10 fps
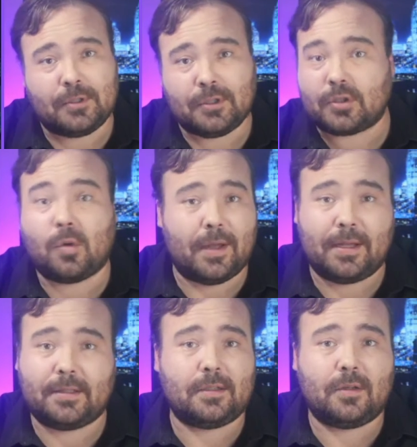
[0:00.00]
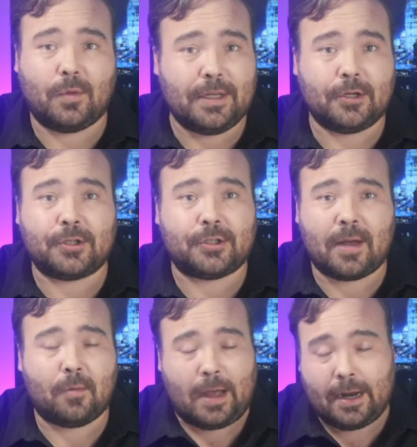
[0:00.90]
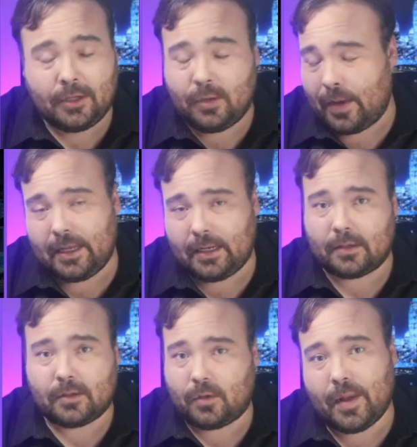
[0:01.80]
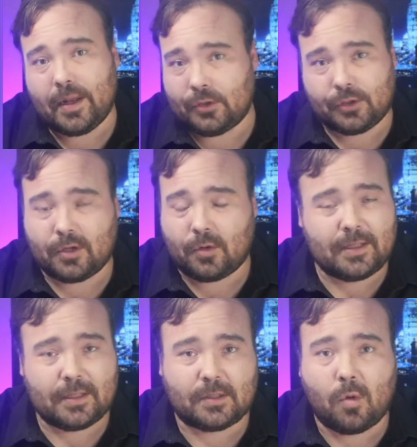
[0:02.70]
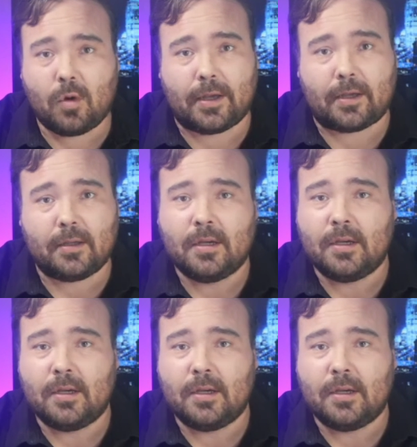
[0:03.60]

Just quit your job. Why are you waiting? Quit. You should have quit this morning.